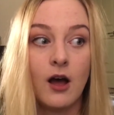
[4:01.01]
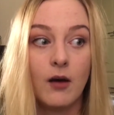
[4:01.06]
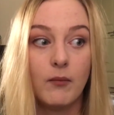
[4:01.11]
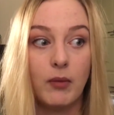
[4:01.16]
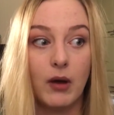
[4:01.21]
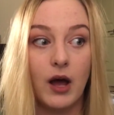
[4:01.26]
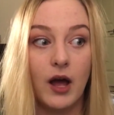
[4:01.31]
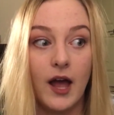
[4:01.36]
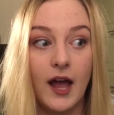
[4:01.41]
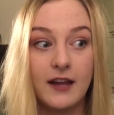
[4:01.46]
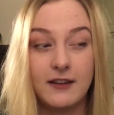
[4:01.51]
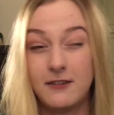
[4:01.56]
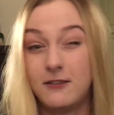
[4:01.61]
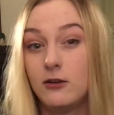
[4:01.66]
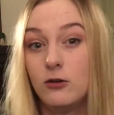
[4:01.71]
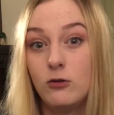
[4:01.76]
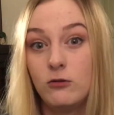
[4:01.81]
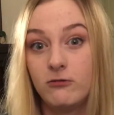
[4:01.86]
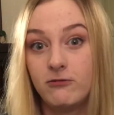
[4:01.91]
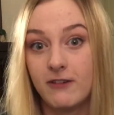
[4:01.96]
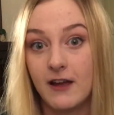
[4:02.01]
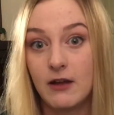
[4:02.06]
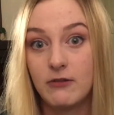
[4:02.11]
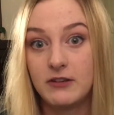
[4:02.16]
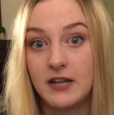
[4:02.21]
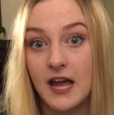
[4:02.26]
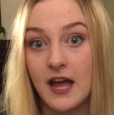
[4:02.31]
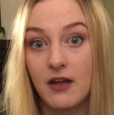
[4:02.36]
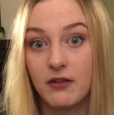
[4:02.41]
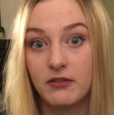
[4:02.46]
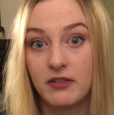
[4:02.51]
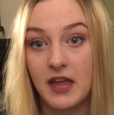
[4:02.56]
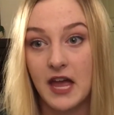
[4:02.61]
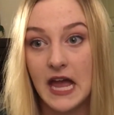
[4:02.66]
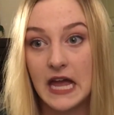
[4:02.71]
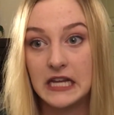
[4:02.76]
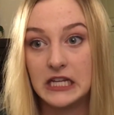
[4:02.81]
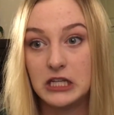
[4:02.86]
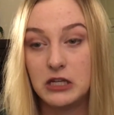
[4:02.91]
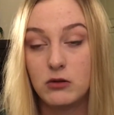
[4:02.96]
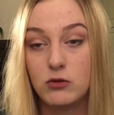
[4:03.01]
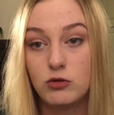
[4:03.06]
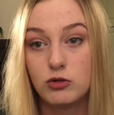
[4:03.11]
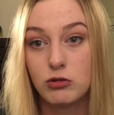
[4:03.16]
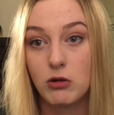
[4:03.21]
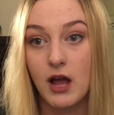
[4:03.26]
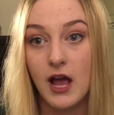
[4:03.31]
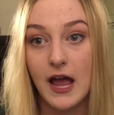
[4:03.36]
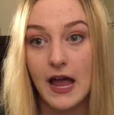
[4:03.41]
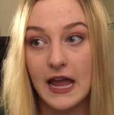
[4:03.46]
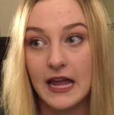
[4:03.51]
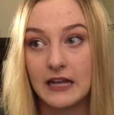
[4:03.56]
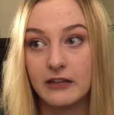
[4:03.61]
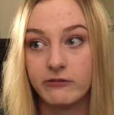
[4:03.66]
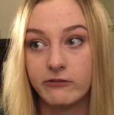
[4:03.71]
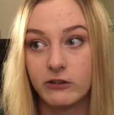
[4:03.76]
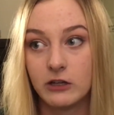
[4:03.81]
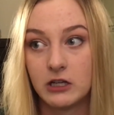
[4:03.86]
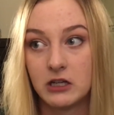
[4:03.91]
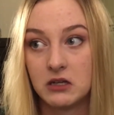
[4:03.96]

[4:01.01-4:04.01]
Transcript: but I soon found out that you drive